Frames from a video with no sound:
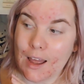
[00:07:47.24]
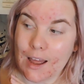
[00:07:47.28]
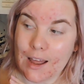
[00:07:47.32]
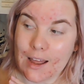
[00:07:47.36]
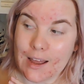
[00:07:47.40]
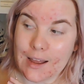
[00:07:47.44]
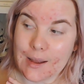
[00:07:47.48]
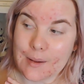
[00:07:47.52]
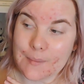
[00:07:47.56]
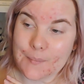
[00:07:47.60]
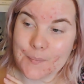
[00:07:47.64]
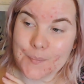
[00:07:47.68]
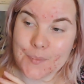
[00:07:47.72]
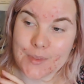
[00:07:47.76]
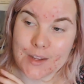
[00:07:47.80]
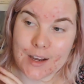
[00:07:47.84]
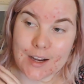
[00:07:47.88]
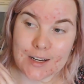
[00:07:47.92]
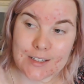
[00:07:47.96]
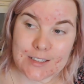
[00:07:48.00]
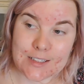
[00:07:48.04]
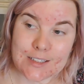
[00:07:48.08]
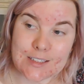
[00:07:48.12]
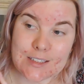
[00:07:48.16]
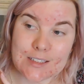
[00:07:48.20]

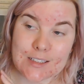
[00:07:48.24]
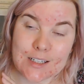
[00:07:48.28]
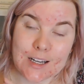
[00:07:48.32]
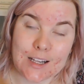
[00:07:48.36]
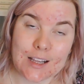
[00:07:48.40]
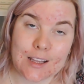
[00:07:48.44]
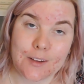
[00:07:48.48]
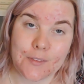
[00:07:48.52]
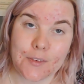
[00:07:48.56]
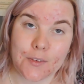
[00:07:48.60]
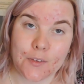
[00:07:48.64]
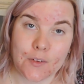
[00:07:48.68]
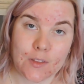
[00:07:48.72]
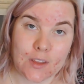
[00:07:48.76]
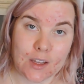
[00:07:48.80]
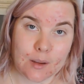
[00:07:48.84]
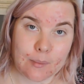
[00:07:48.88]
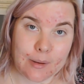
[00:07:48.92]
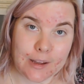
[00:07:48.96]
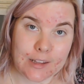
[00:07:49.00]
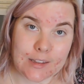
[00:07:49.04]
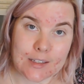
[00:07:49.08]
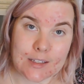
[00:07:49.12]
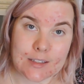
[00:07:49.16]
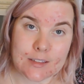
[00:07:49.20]
I love everything
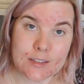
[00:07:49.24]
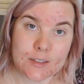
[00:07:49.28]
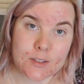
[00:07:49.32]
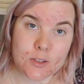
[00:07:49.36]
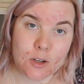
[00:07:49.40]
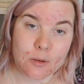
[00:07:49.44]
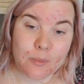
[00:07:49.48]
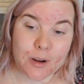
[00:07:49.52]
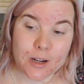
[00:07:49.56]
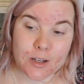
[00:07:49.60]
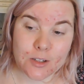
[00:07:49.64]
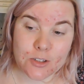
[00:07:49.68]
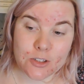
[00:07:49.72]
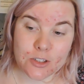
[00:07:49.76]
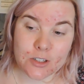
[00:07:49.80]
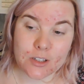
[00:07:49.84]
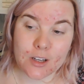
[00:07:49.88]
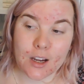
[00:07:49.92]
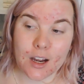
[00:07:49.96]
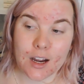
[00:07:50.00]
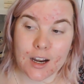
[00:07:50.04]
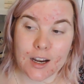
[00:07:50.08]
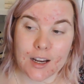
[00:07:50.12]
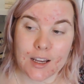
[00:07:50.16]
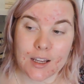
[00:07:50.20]
about this so much.
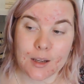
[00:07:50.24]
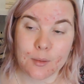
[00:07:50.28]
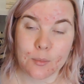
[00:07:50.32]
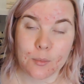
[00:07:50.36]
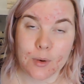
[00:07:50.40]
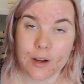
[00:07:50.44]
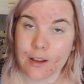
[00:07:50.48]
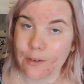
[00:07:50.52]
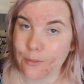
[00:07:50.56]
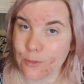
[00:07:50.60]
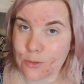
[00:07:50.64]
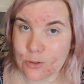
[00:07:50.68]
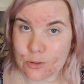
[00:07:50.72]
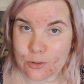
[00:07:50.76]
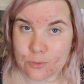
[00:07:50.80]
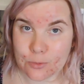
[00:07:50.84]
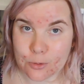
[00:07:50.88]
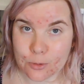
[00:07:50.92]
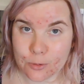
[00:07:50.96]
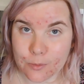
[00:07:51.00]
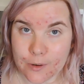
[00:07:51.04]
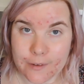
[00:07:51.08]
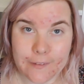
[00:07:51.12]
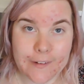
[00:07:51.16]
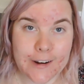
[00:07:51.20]
I am way overdue
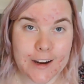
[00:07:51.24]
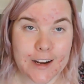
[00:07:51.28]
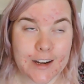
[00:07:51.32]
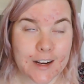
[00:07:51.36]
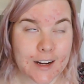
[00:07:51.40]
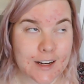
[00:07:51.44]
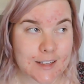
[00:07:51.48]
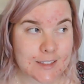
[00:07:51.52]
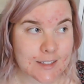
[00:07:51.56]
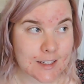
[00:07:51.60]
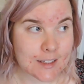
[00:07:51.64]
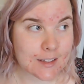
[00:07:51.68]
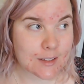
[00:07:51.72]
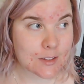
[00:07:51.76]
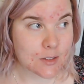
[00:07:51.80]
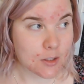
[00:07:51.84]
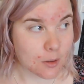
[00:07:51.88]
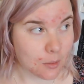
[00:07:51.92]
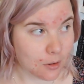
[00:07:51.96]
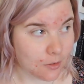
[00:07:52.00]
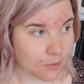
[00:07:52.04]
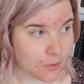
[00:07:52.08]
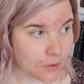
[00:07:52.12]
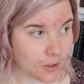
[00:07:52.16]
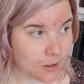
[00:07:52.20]
for a reread. I say this
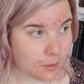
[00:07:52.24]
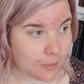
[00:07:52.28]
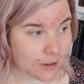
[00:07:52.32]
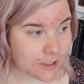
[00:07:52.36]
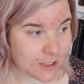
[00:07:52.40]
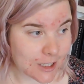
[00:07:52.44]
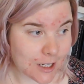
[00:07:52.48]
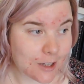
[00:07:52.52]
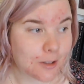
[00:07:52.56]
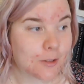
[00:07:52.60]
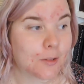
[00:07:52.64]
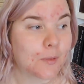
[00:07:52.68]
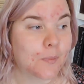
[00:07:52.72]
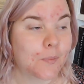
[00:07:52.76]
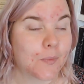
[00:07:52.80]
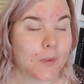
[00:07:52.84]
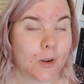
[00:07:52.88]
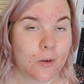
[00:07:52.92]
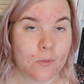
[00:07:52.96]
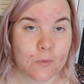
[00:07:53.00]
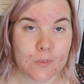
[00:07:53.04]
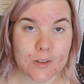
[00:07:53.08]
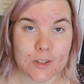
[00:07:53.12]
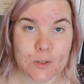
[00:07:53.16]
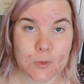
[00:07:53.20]
so often on my channel.
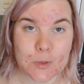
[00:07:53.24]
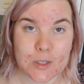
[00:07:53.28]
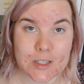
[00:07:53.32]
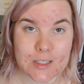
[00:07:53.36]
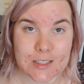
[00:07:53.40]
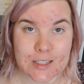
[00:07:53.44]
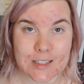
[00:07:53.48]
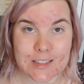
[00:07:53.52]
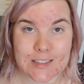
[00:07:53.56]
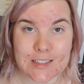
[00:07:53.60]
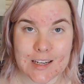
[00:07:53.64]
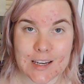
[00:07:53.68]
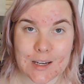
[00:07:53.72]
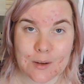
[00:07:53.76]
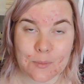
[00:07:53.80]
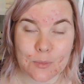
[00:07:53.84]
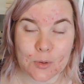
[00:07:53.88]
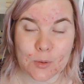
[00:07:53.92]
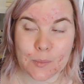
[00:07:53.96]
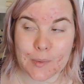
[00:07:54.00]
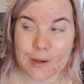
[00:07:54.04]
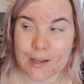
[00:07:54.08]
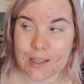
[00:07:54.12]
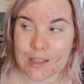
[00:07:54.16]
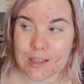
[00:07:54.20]
Hopefully 2016
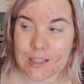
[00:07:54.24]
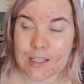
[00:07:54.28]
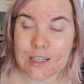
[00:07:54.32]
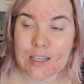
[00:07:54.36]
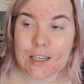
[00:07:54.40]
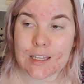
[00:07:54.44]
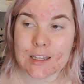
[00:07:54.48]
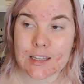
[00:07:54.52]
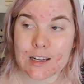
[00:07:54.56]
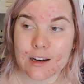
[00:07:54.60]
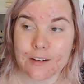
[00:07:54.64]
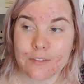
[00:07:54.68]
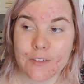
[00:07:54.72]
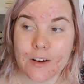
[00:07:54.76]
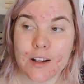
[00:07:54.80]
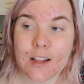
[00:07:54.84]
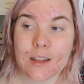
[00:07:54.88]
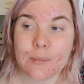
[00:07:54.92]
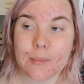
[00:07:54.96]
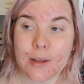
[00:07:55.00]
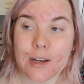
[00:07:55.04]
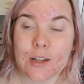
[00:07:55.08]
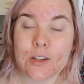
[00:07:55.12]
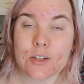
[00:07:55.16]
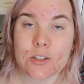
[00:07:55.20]
will be the year that I
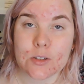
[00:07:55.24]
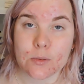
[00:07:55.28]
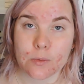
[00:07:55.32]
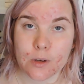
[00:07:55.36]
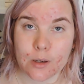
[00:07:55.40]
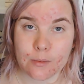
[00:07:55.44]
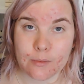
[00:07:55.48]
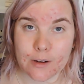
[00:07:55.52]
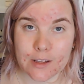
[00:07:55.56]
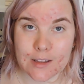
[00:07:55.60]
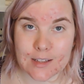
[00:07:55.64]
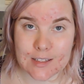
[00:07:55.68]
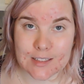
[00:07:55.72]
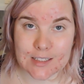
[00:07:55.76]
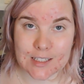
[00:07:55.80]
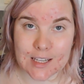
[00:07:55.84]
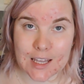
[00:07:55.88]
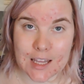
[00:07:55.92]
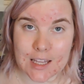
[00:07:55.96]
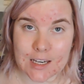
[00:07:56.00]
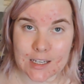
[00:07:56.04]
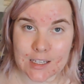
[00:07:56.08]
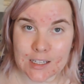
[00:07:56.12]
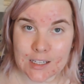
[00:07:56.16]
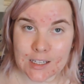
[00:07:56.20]
finally manage to reread this
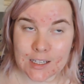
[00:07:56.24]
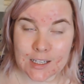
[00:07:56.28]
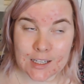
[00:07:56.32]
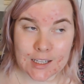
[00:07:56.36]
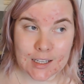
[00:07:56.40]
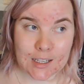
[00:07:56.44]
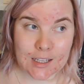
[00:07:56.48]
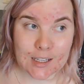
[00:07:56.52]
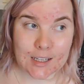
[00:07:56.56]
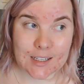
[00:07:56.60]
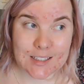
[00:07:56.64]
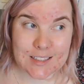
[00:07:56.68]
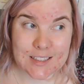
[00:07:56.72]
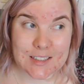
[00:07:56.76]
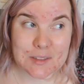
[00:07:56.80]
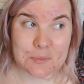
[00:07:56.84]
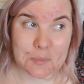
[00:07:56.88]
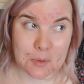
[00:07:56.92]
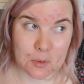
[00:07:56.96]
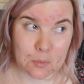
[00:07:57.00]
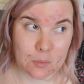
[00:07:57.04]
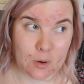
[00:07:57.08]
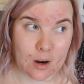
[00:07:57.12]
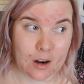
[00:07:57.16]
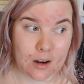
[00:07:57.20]
again, because it's
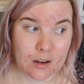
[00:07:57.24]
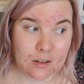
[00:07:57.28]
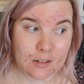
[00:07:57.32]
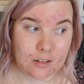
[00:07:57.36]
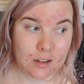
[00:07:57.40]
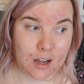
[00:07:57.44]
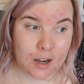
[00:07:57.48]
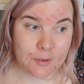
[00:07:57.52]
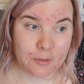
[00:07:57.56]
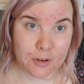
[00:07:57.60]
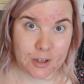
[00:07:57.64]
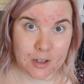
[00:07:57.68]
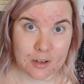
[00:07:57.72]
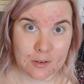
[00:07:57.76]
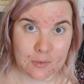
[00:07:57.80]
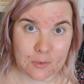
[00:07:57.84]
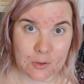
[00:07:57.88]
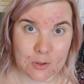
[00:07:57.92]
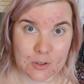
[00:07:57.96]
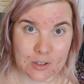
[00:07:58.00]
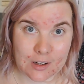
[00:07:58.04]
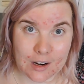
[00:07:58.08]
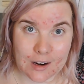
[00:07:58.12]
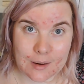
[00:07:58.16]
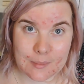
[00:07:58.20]
been a while. I've read it a
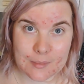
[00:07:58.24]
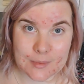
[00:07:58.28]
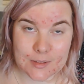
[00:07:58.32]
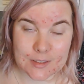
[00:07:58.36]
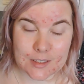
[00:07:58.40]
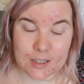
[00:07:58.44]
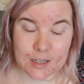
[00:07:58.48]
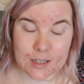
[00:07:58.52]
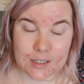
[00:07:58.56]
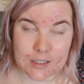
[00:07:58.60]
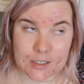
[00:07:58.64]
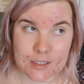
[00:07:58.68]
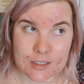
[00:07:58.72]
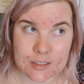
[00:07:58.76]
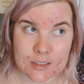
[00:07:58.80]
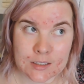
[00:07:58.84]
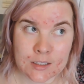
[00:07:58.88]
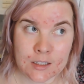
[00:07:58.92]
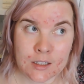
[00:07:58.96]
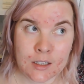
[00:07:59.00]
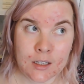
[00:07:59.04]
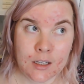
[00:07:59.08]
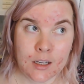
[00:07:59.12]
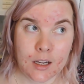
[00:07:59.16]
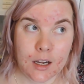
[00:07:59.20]
few times. I just
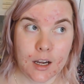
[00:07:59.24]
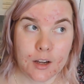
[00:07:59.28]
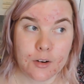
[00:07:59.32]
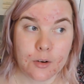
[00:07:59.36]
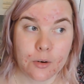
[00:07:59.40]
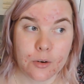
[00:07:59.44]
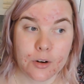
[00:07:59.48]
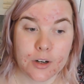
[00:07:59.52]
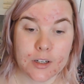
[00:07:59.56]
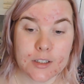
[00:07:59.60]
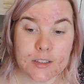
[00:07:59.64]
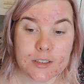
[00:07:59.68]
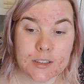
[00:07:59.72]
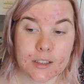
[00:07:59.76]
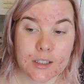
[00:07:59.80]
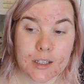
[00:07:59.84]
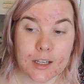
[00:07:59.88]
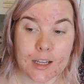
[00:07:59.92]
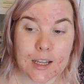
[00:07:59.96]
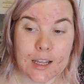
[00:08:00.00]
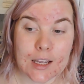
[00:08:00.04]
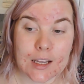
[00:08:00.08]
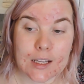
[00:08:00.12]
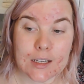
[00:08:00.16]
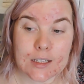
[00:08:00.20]
adore it
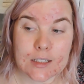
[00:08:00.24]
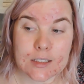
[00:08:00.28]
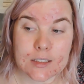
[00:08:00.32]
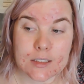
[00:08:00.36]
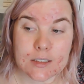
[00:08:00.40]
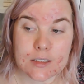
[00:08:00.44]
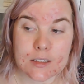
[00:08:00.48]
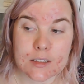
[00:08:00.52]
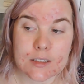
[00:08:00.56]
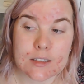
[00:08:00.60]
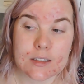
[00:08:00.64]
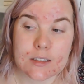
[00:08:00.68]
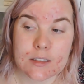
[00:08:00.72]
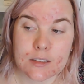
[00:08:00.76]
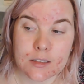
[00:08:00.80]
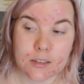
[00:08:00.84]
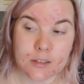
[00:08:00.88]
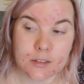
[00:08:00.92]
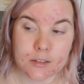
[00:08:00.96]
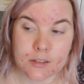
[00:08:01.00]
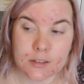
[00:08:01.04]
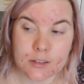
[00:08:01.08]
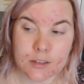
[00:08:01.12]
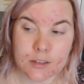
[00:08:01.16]
and just